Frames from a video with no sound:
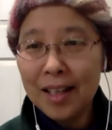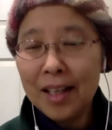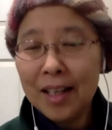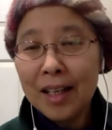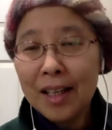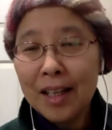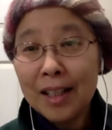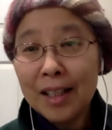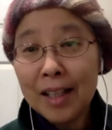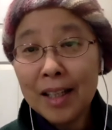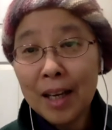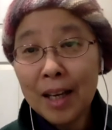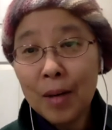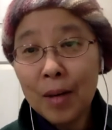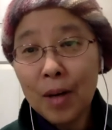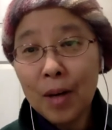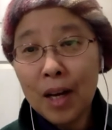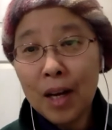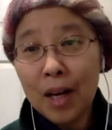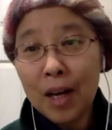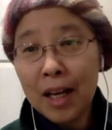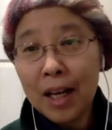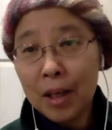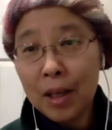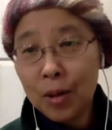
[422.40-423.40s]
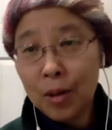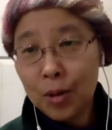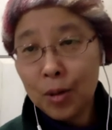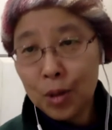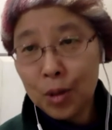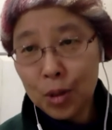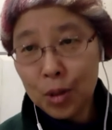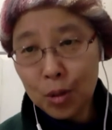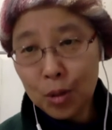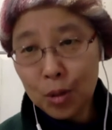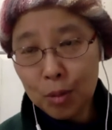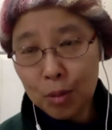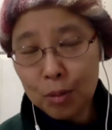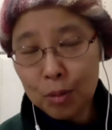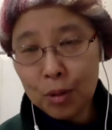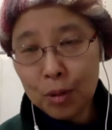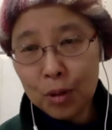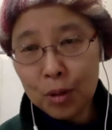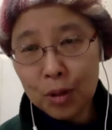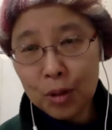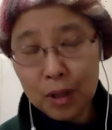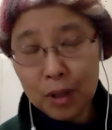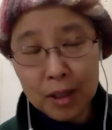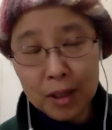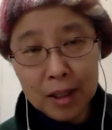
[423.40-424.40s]
Now, I also put
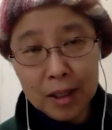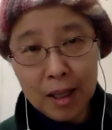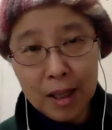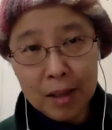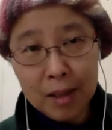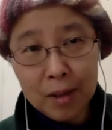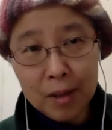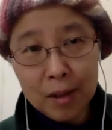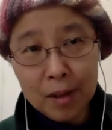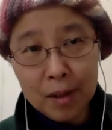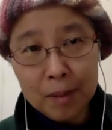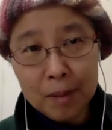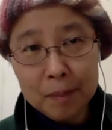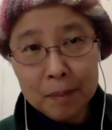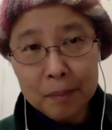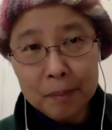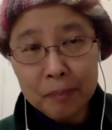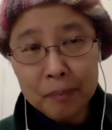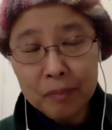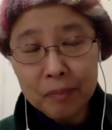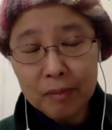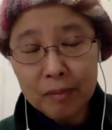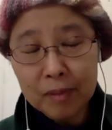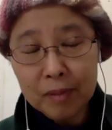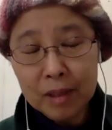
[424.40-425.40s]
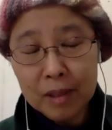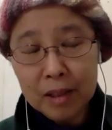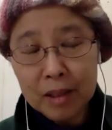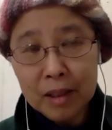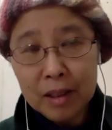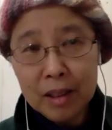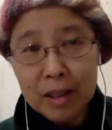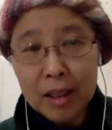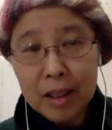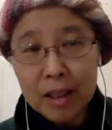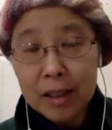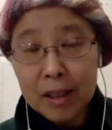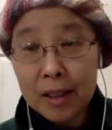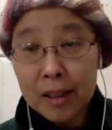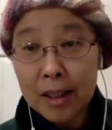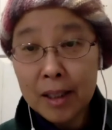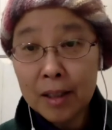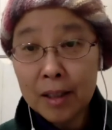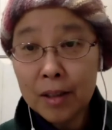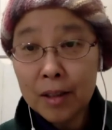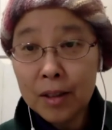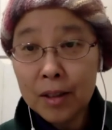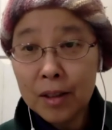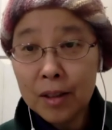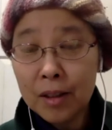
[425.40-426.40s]
another
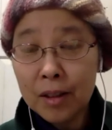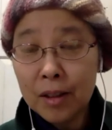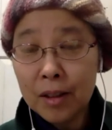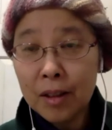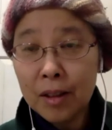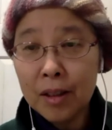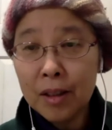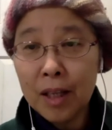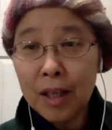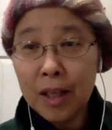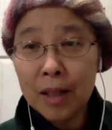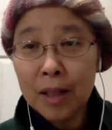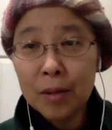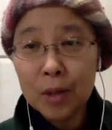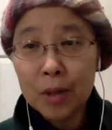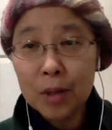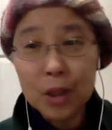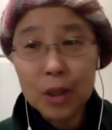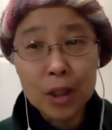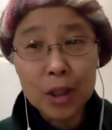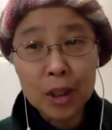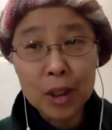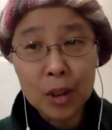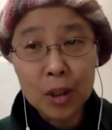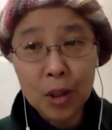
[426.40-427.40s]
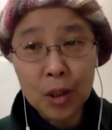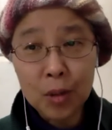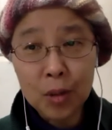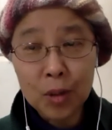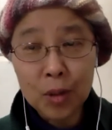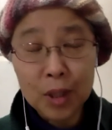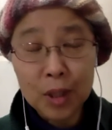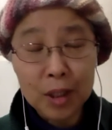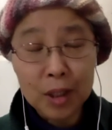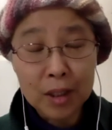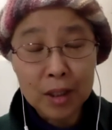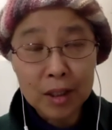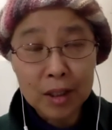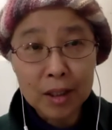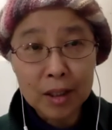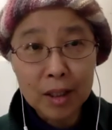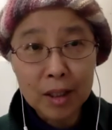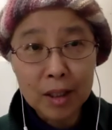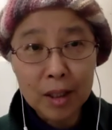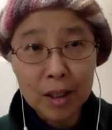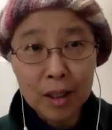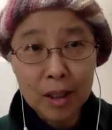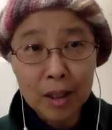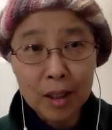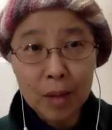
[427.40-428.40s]
link, not really knowing
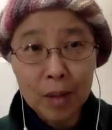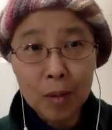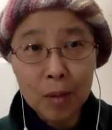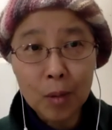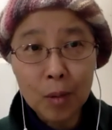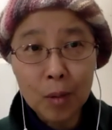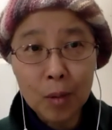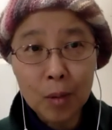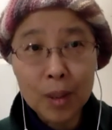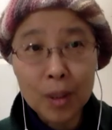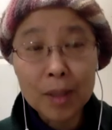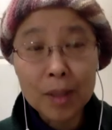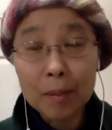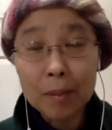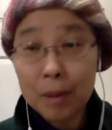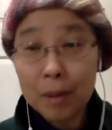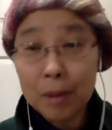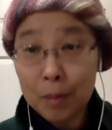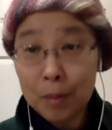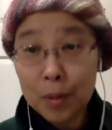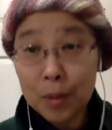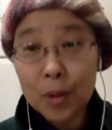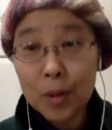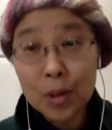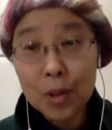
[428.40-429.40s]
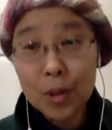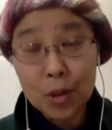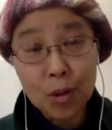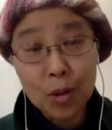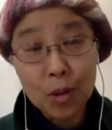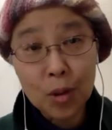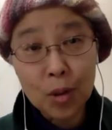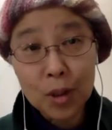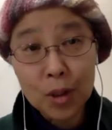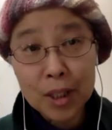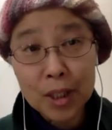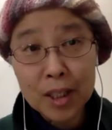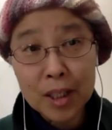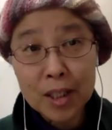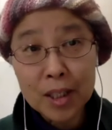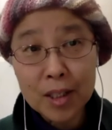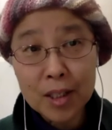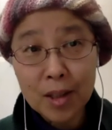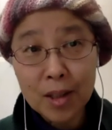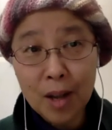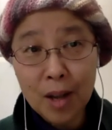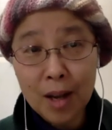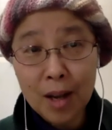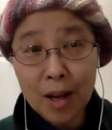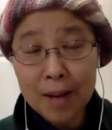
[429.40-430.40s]
what people's stories
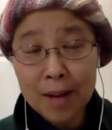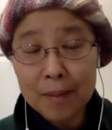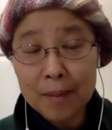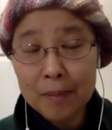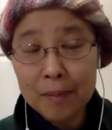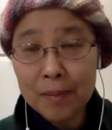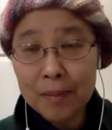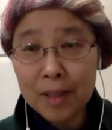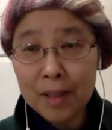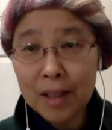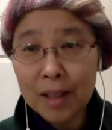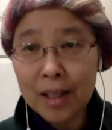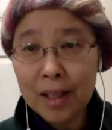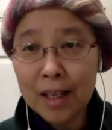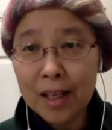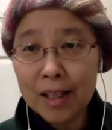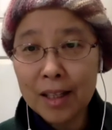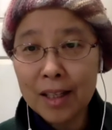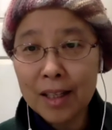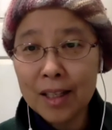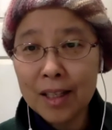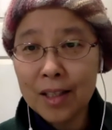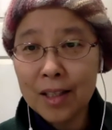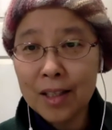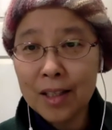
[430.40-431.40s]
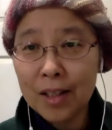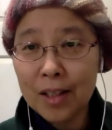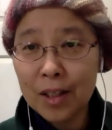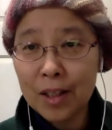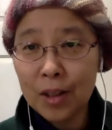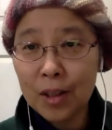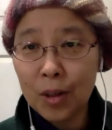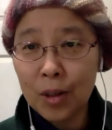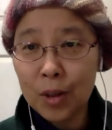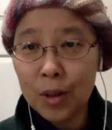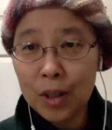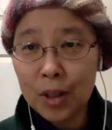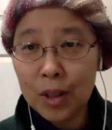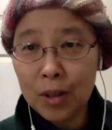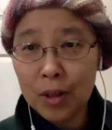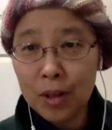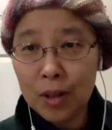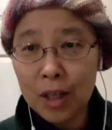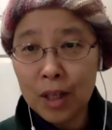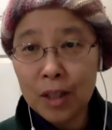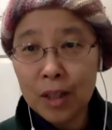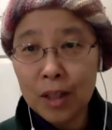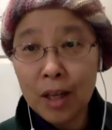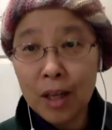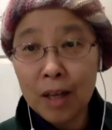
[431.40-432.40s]
are. That is the North
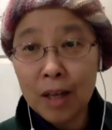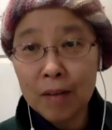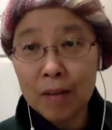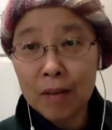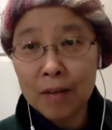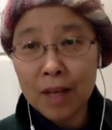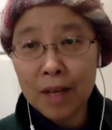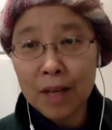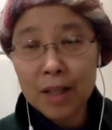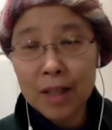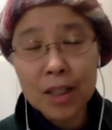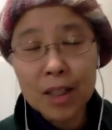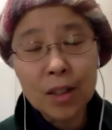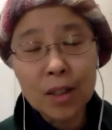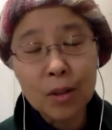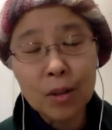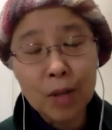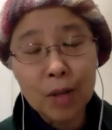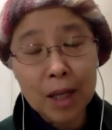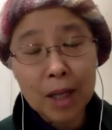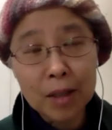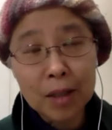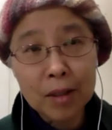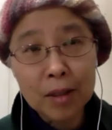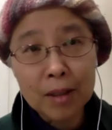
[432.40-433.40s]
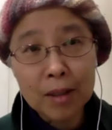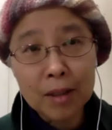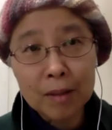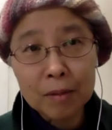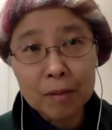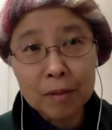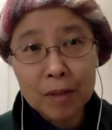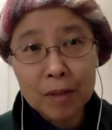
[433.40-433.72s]
Carolina Advanced Directive.